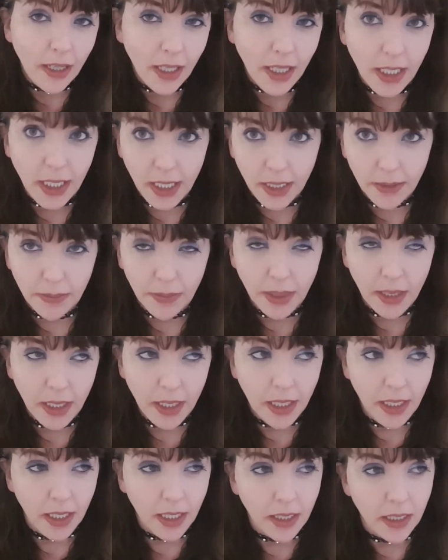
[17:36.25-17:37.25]
Yep,
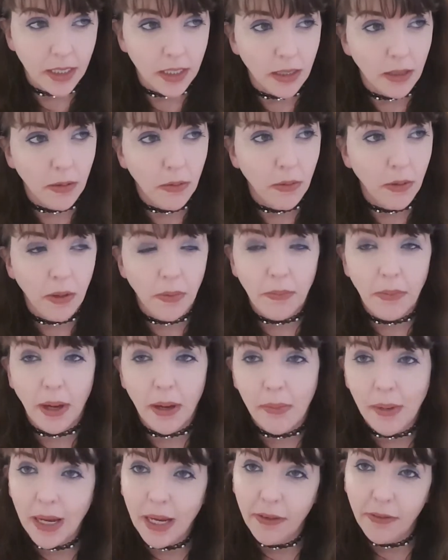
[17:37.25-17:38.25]
and so bye
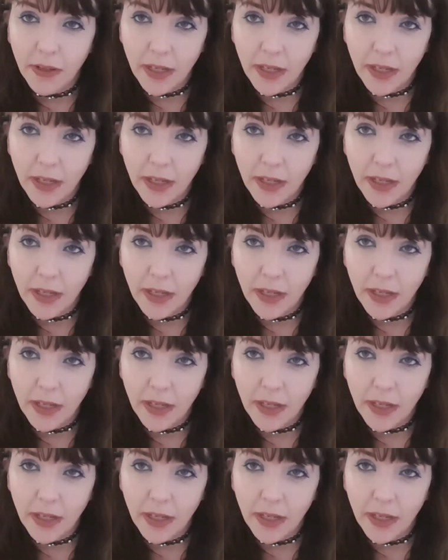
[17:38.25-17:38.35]
bye for